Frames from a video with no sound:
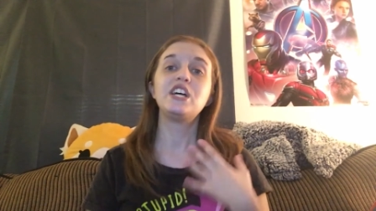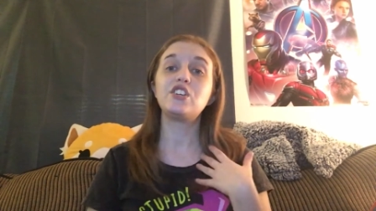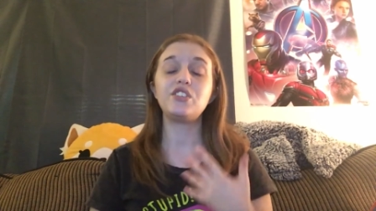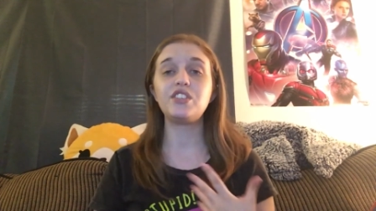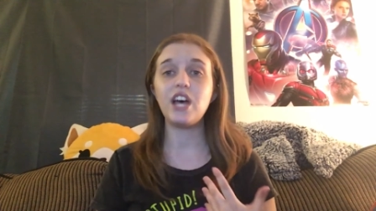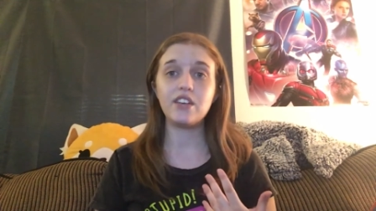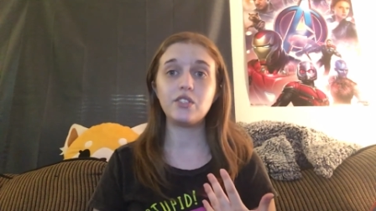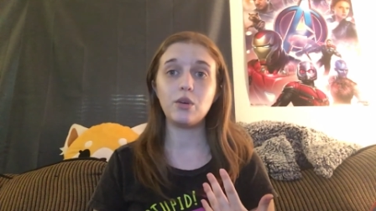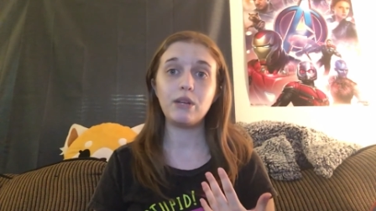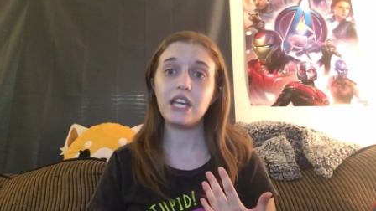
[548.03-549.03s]
she still has
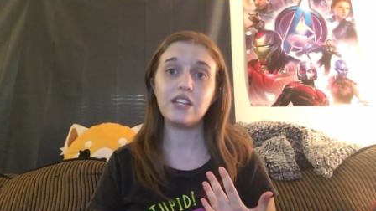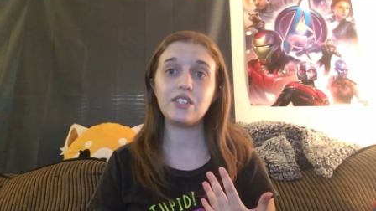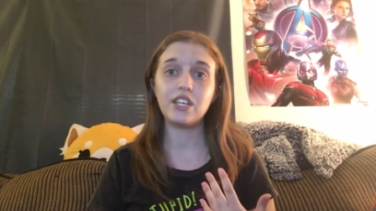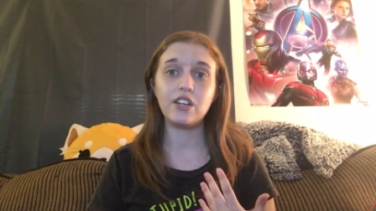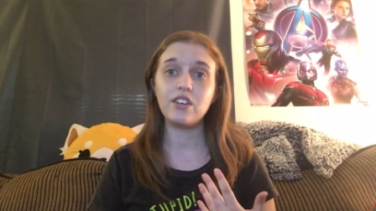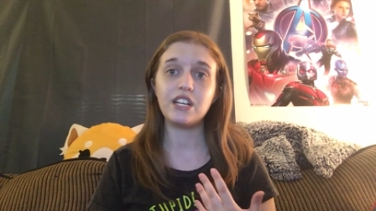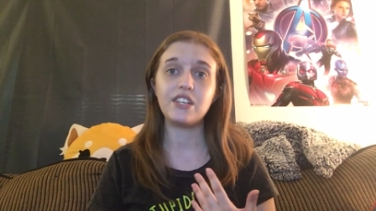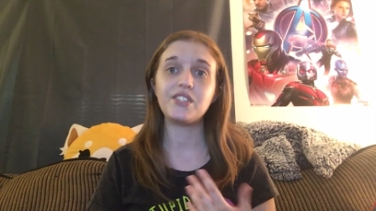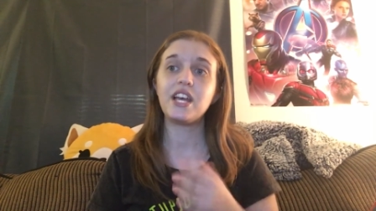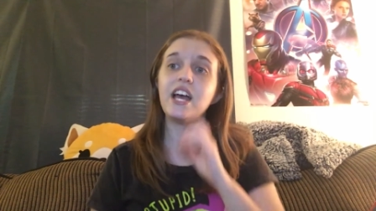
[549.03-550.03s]
so many
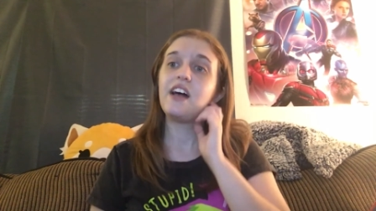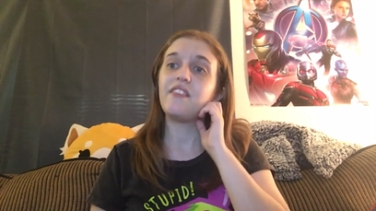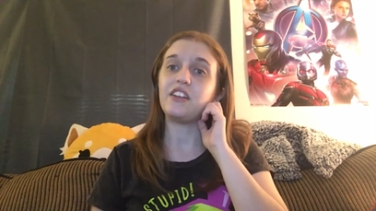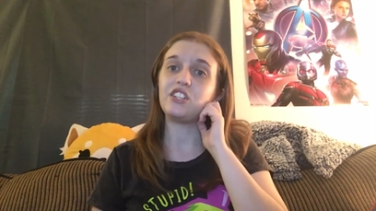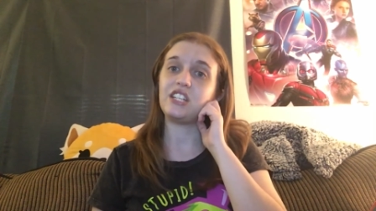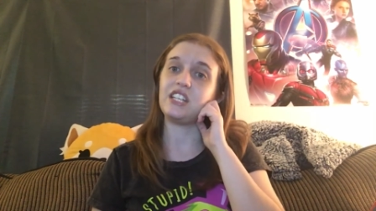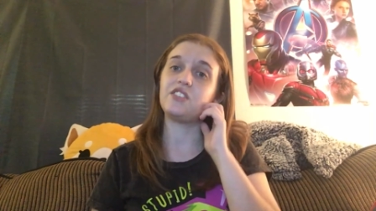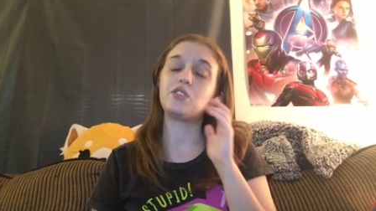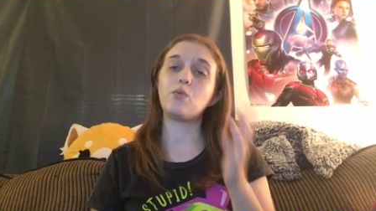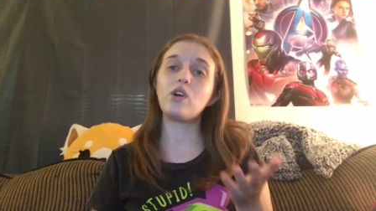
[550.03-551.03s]
insecurities that she
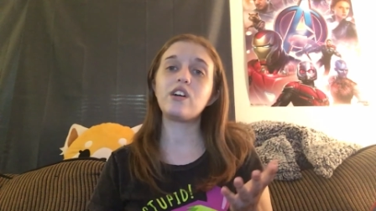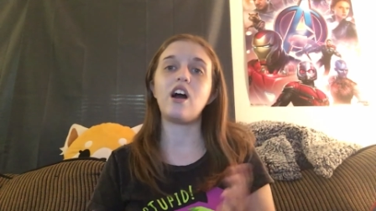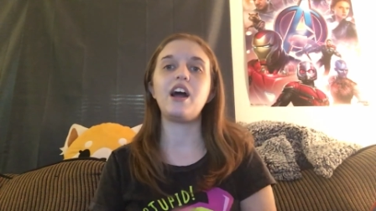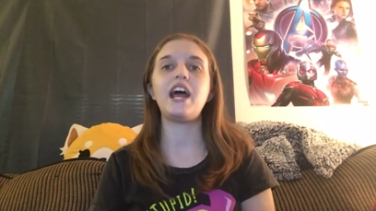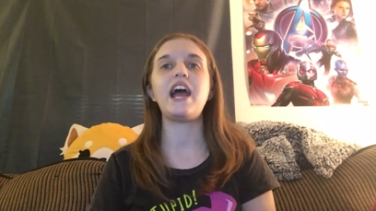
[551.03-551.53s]
needs to work on.